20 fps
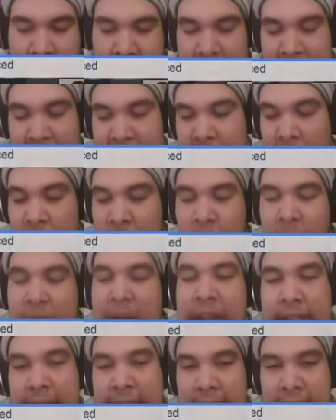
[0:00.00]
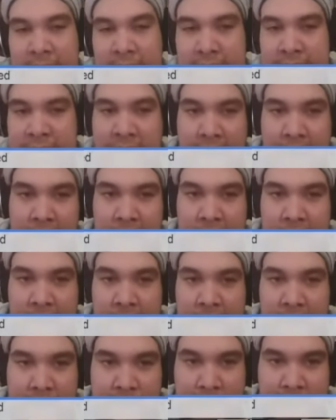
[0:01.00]
do anything to his
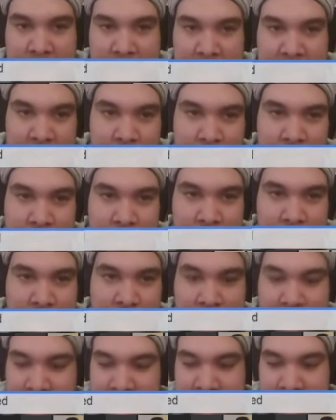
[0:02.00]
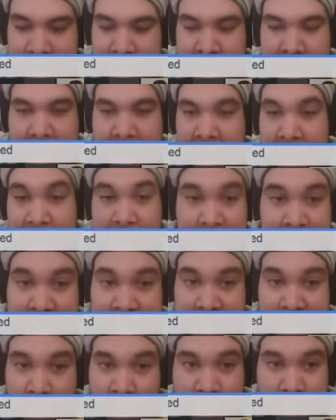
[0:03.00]
character in this one. Let it
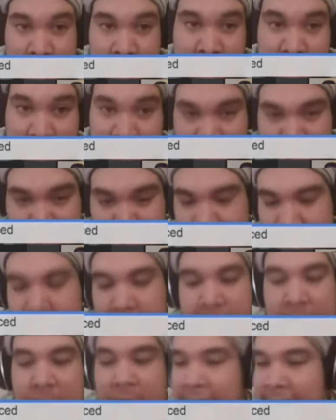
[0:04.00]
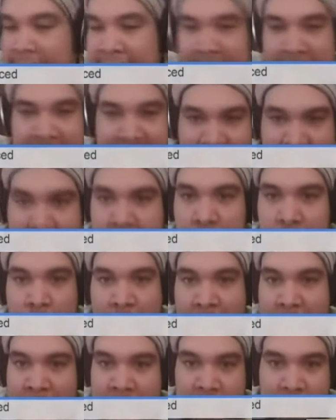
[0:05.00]
finish the way it was going to finish. And then in 8, you
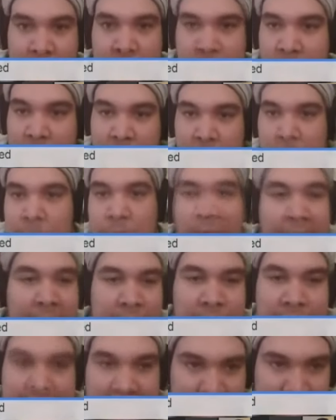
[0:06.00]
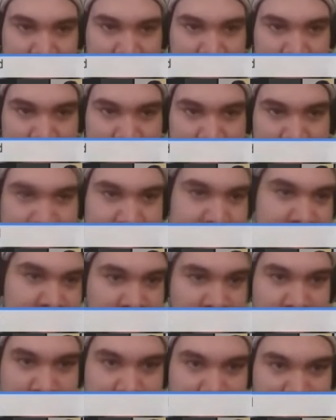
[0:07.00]
answer, Brian retired. He's
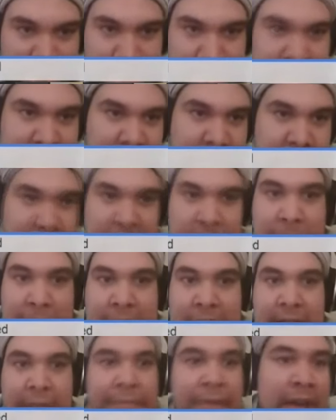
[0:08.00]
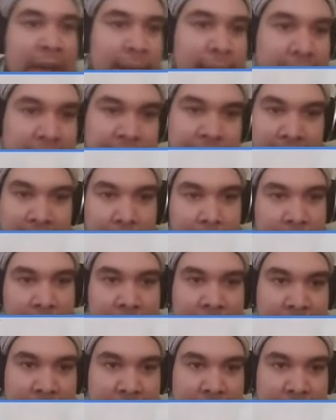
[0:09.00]
done. He's making his
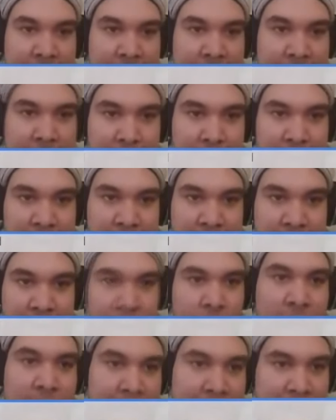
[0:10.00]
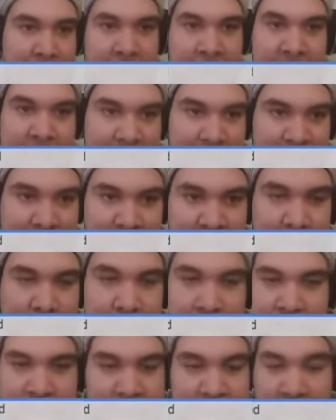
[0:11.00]
family. He doesn't want to get back into the game
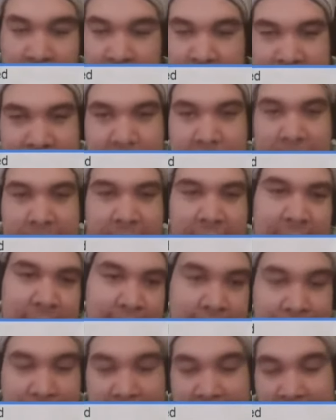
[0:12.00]
or, you know, something. But,